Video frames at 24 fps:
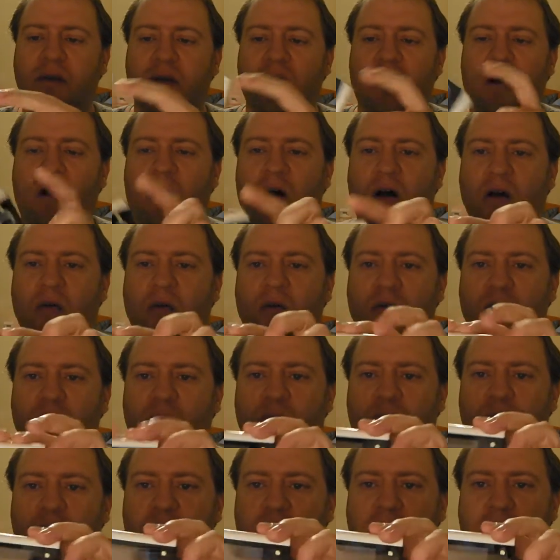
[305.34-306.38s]
I would
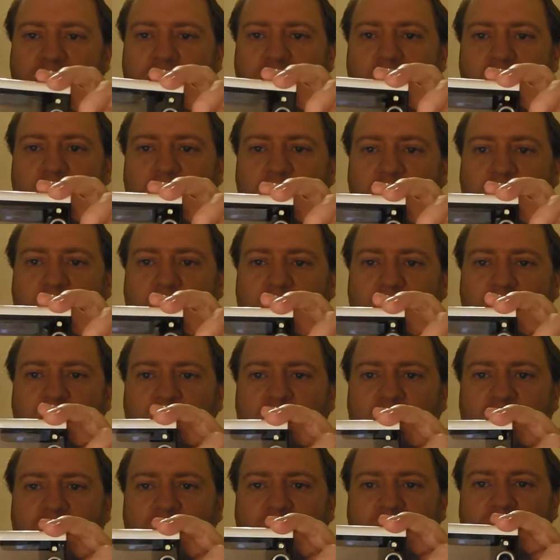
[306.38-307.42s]
put a timer
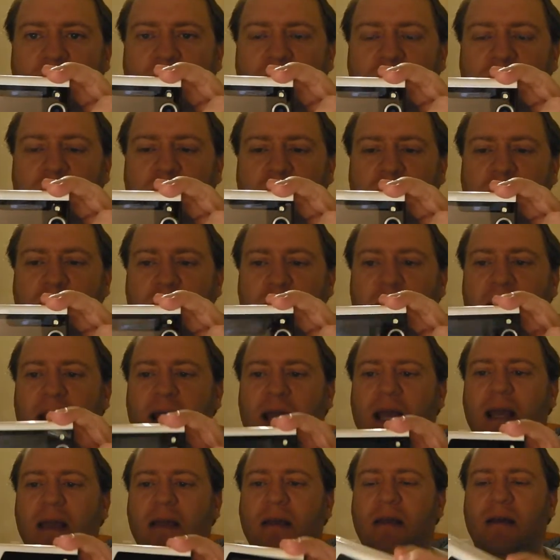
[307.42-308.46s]
on the dual
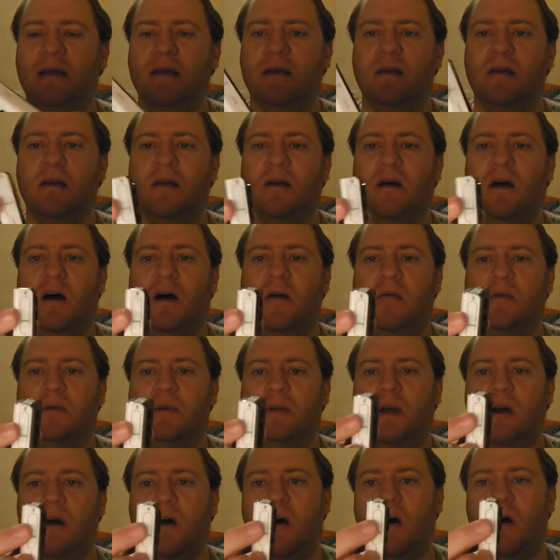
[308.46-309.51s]
display. I would
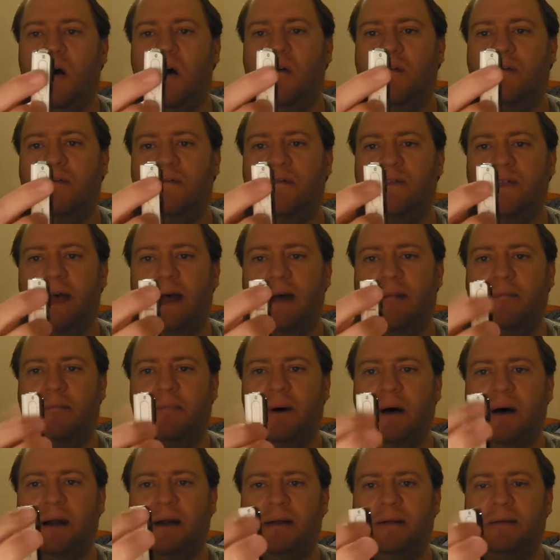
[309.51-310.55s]
half that
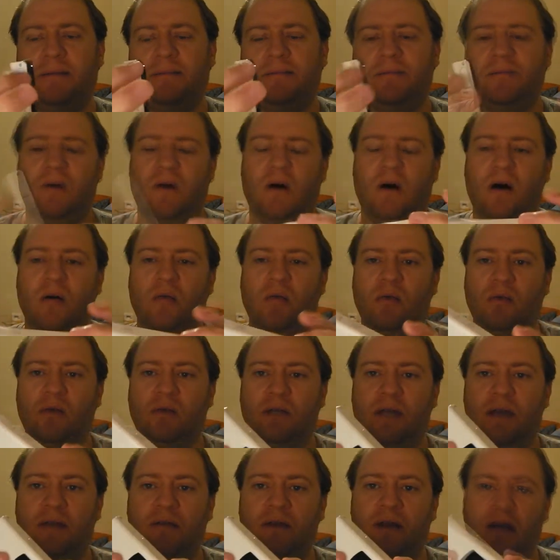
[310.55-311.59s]
button. I would
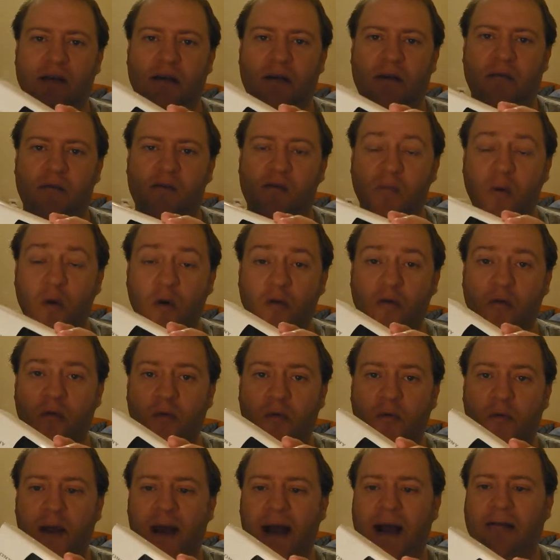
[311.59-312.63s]
give it a
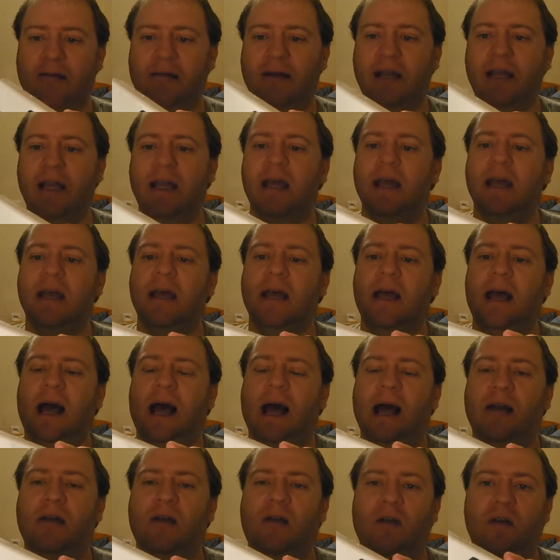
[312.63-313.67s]
removable battery
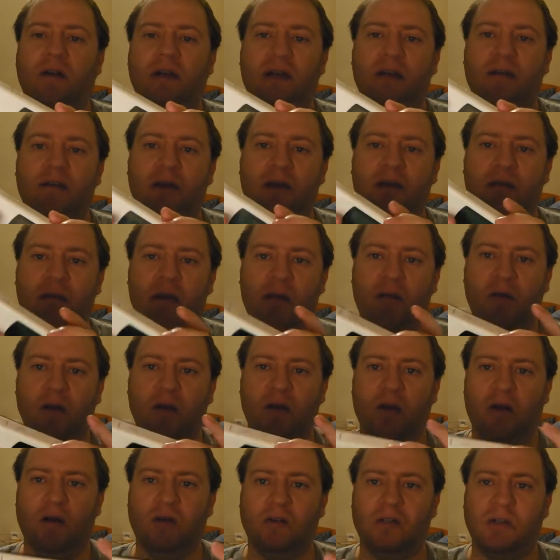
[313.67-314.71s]
and I'd give it a memory
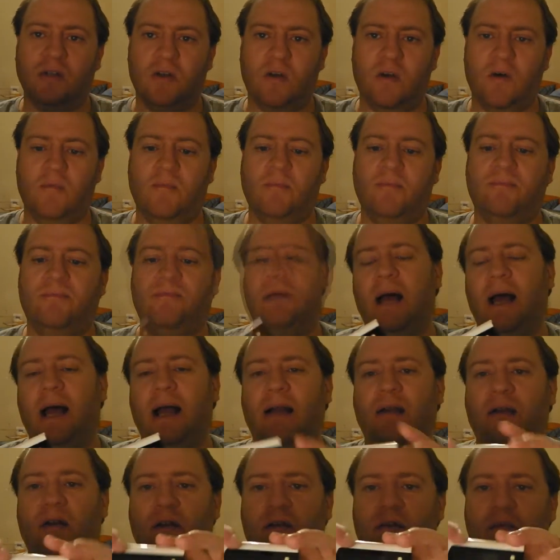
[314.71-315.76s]
card slot.
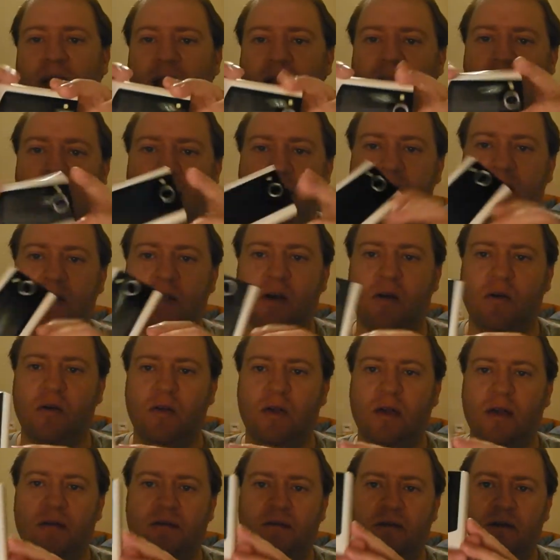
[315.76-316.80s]
And I'd make it so
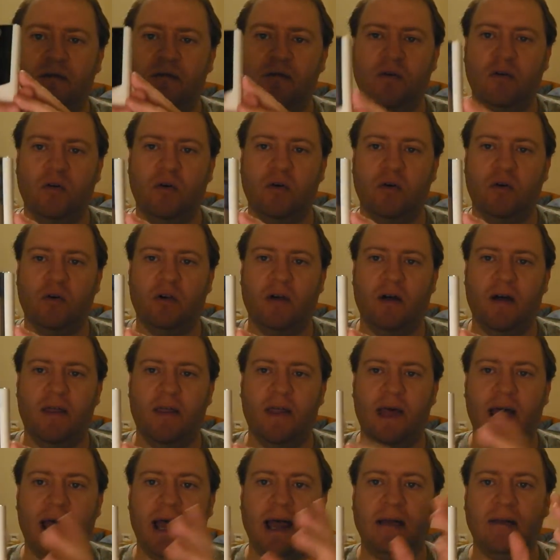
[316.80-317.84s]
that if you record like
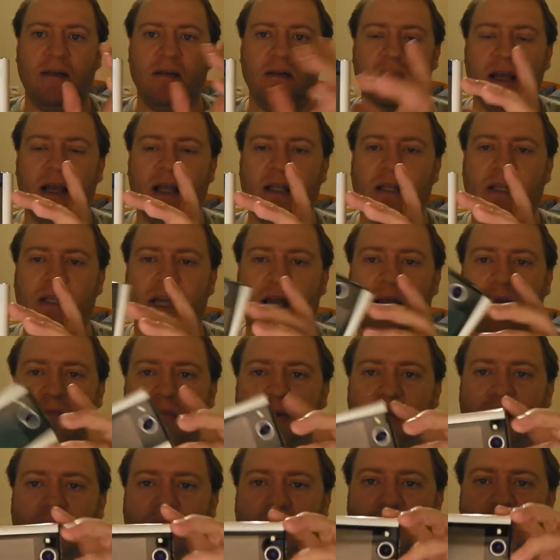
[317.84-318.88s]
that, you get the same
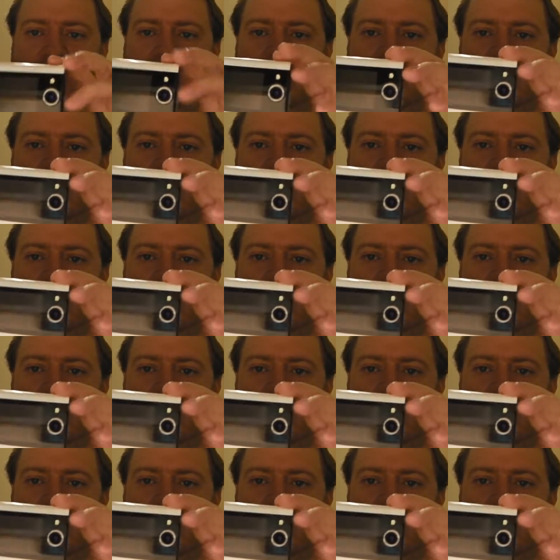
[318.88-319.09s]
picture